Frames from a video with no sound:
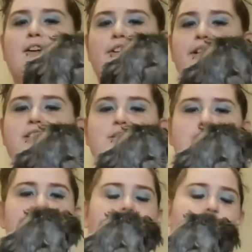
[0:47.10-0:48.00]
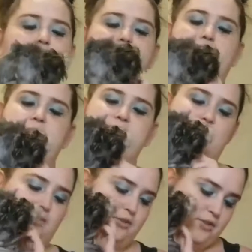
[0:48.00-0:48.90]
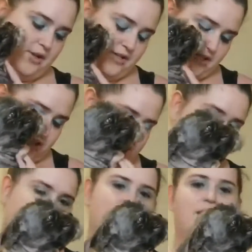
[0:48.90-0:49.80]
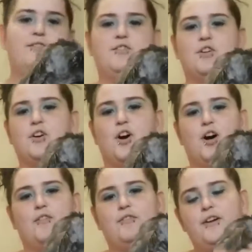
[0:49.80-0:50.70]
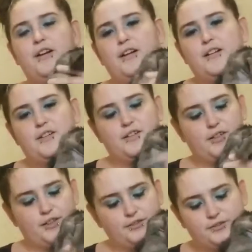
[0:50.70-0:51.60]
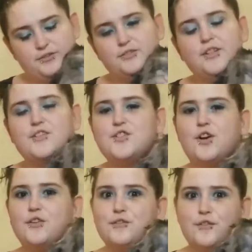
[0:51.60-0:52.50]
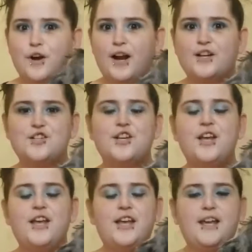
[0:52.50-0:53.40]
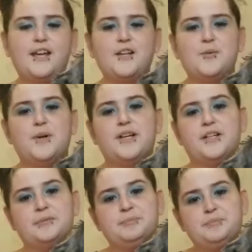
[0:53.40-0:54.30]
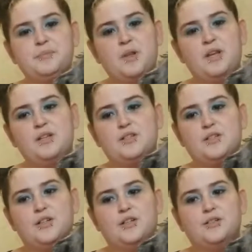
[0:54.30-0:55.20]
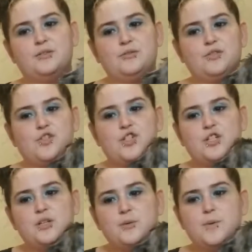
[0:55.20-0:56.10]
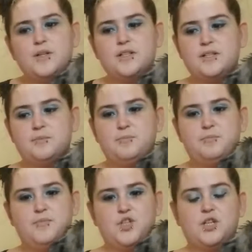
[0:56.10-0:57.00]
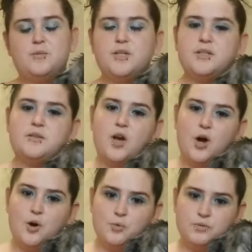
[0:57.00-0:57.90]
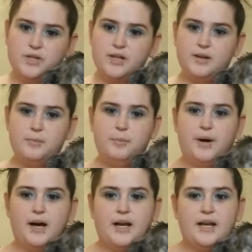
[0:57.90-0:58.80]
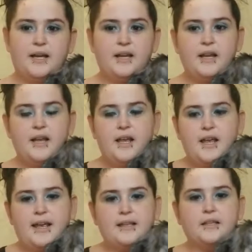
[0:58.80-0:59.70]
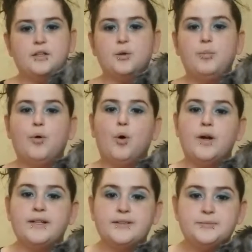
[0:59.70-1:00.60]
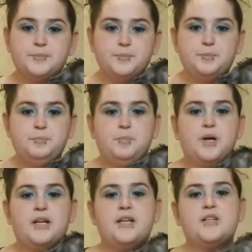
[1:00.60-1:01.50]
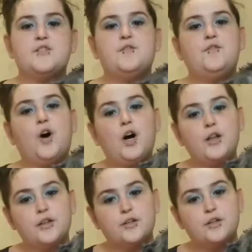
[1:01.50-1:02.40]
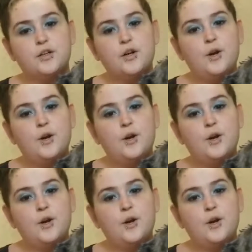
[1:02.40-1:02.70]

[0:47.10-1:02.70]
she was a little tangled, so I just kind of shaved her off, start fresh. Anyway, so she was owned by a little boy. But his father,